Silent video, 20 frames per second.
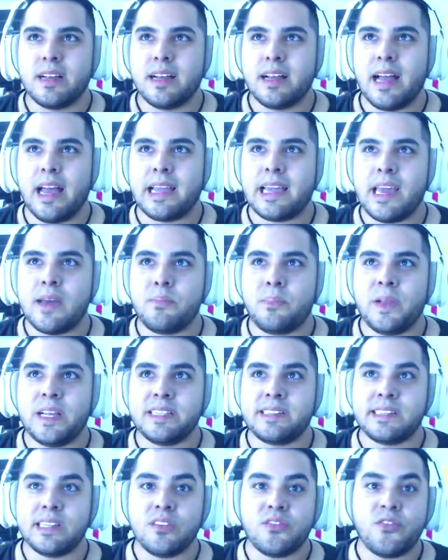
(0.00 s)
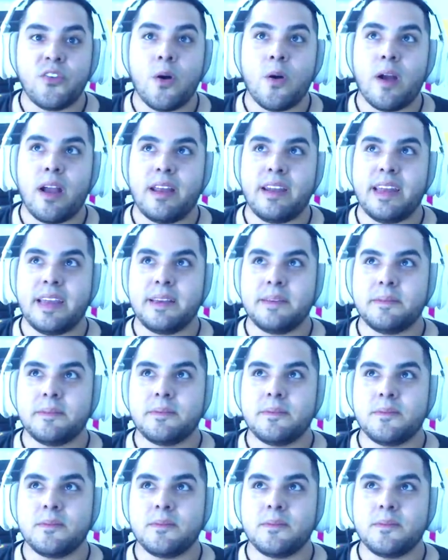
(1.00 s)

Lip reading: I can't play C4 on it.